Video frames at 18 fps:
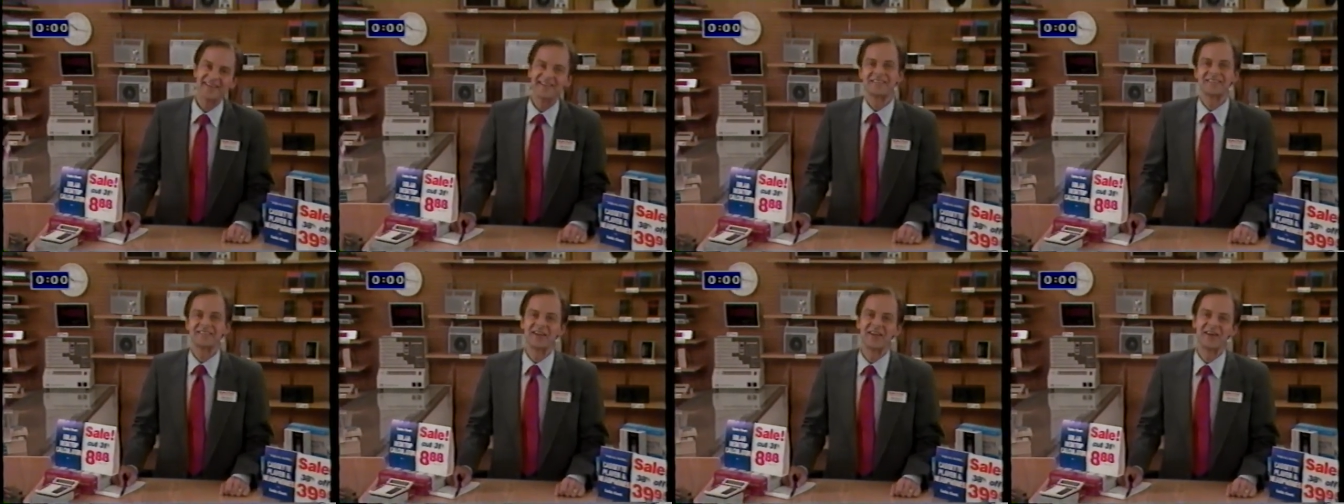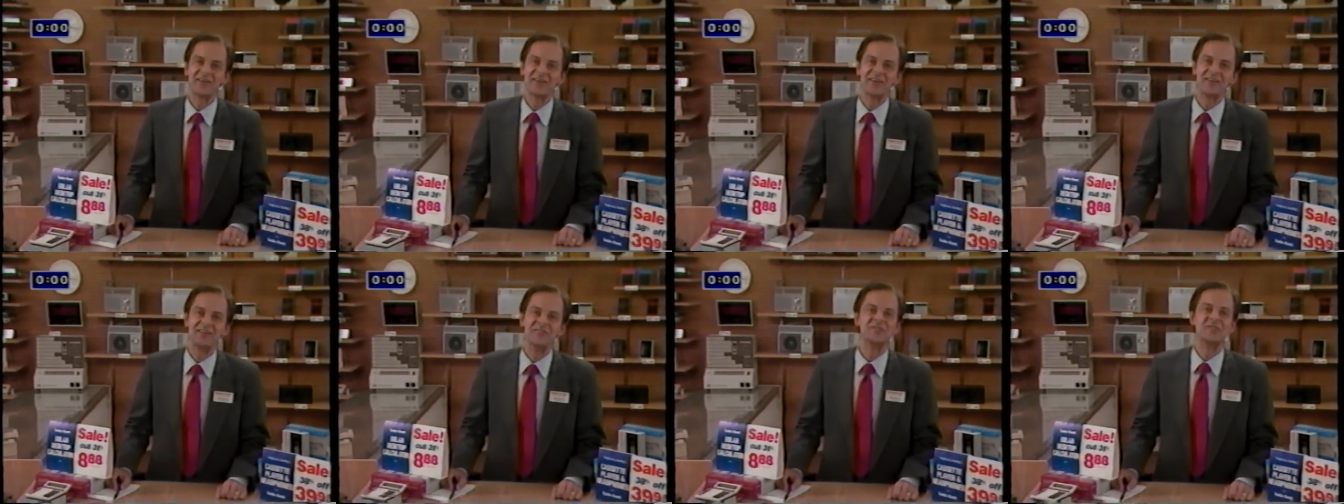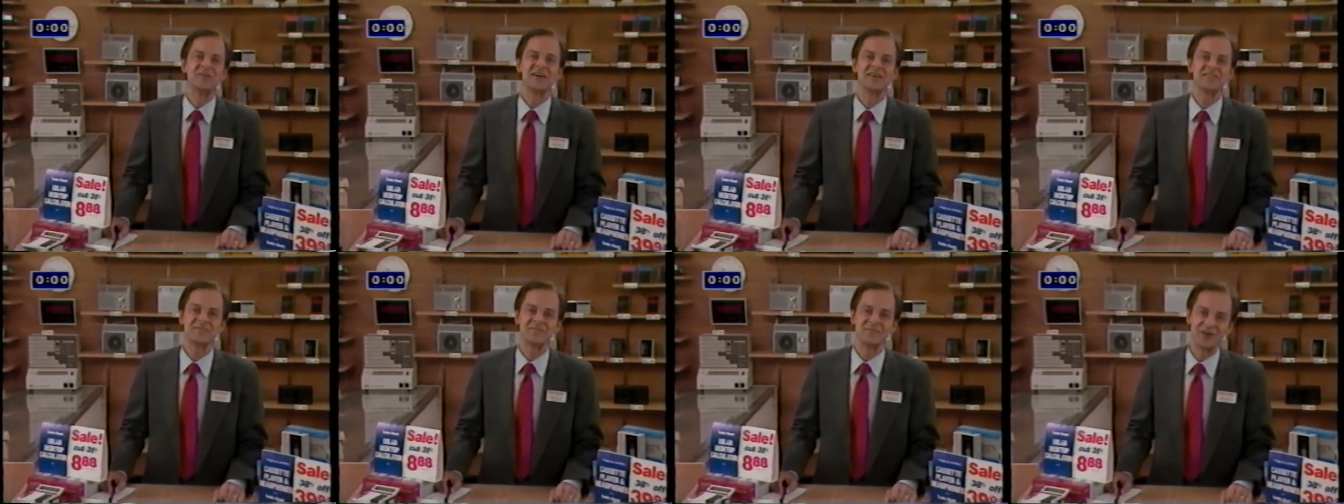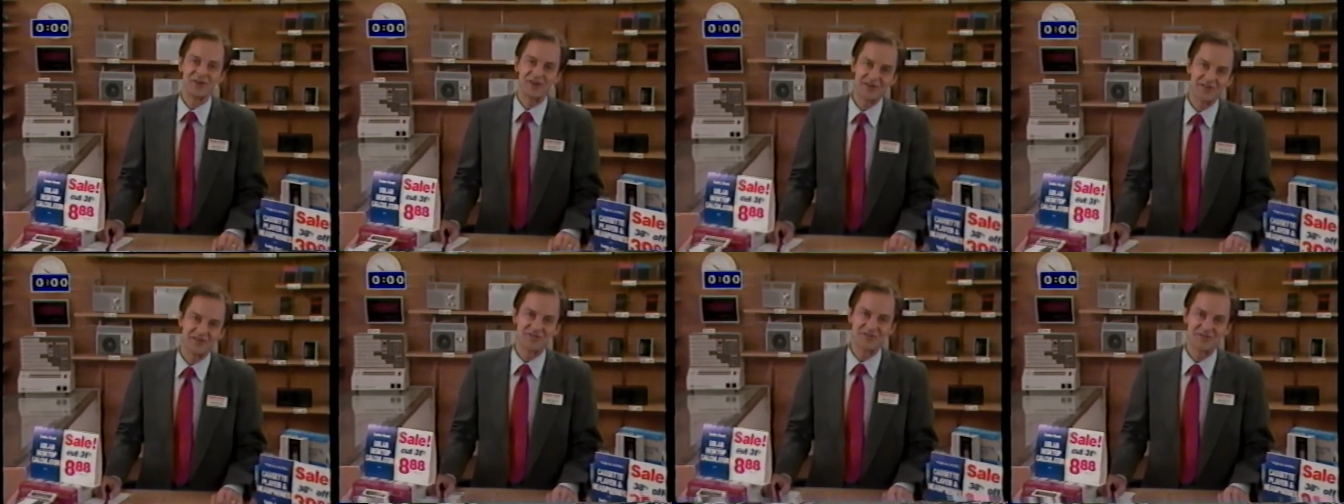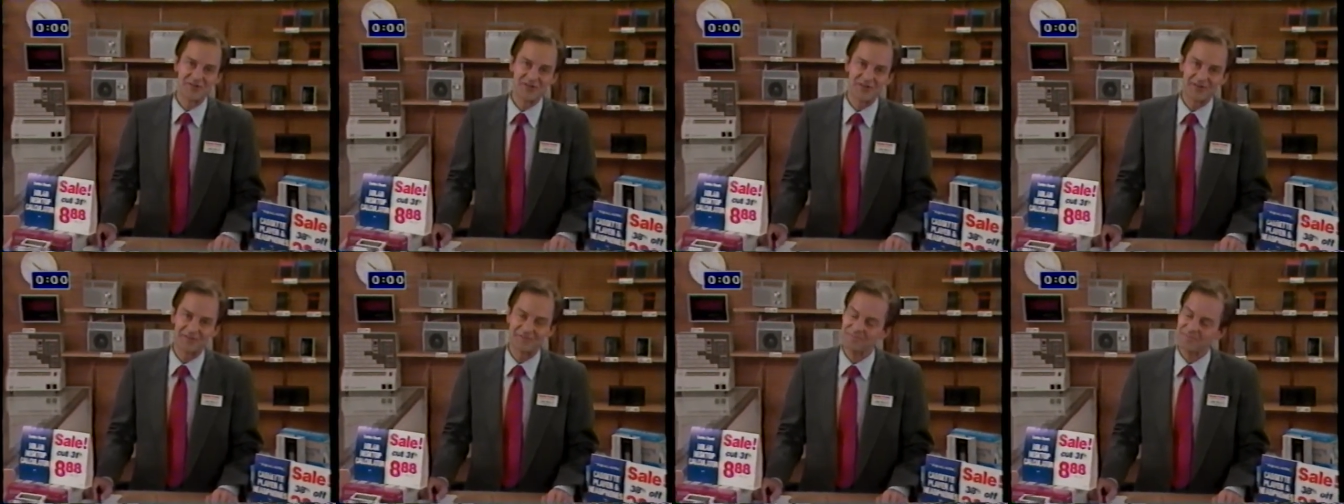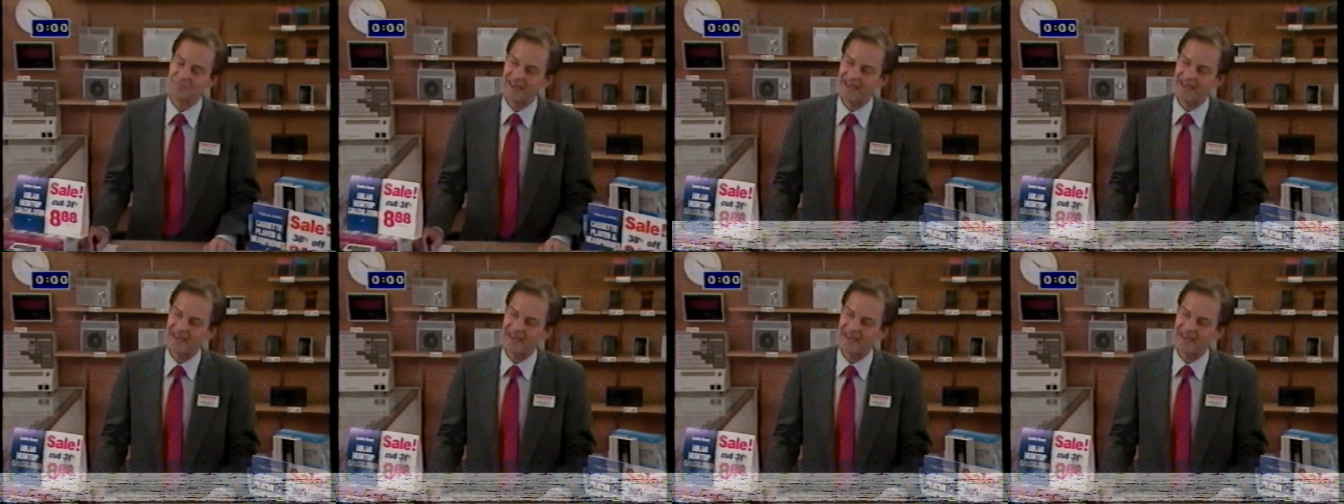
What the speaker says: That's Larry, a new customer at our store.